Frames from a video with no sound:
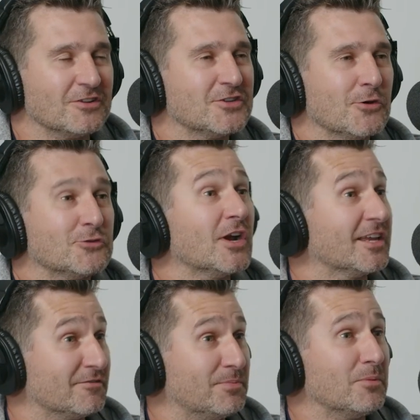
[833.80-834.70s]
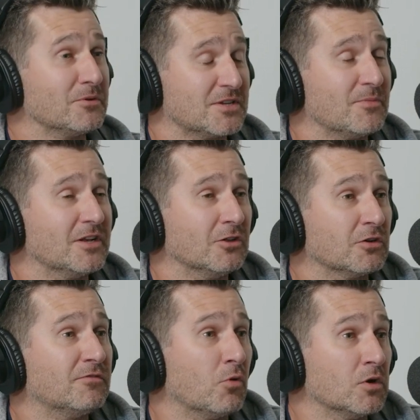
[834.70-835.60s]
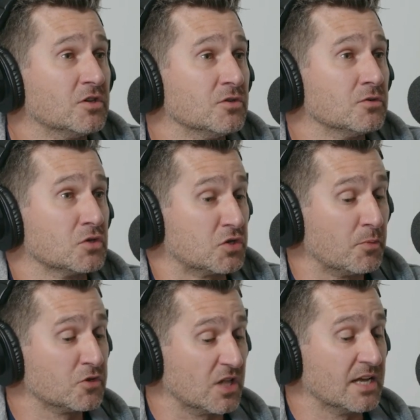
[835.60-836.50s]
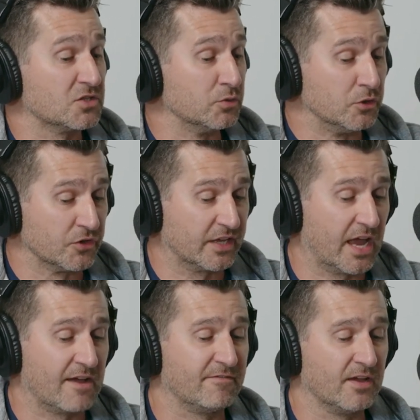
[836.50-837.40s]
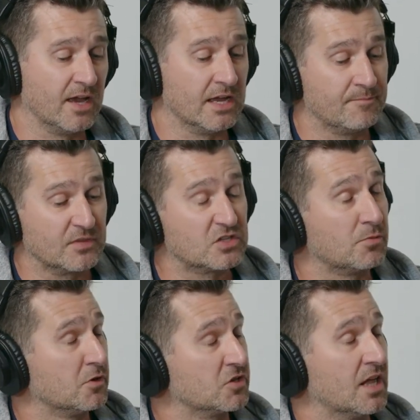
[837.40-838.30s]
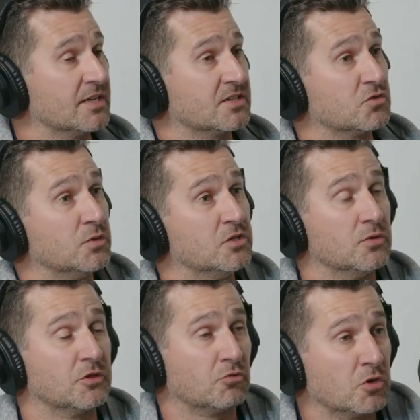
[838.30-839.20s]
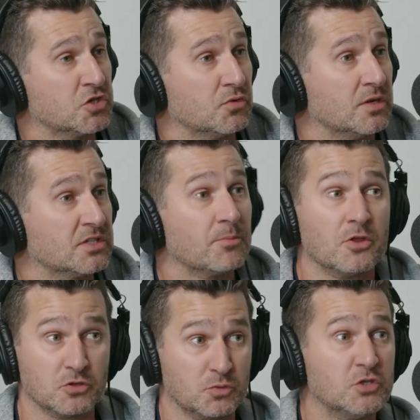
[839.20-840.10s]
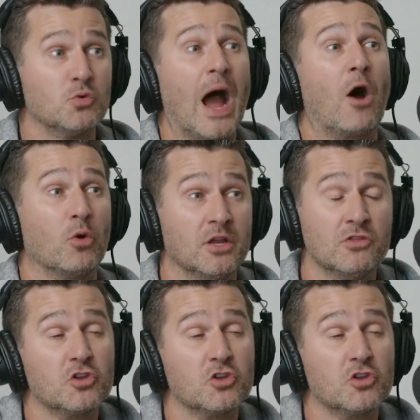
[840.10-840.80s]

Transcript: So try to give people something to look forward to. So some of those classes we do at the cafe, some of those classes we do at the roastery, some of those we do out in the